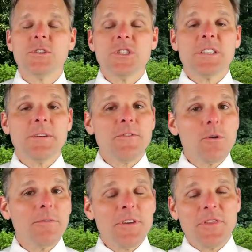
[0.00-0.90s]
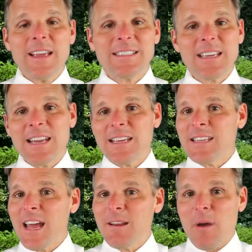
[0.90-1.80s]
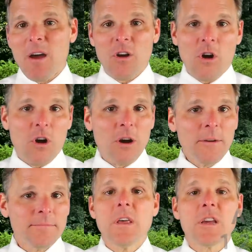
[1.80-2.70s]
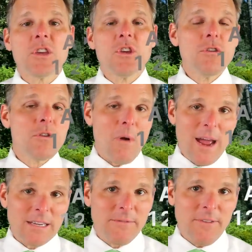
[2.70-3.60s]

Just a few of the things to get excited about are the Cuegrass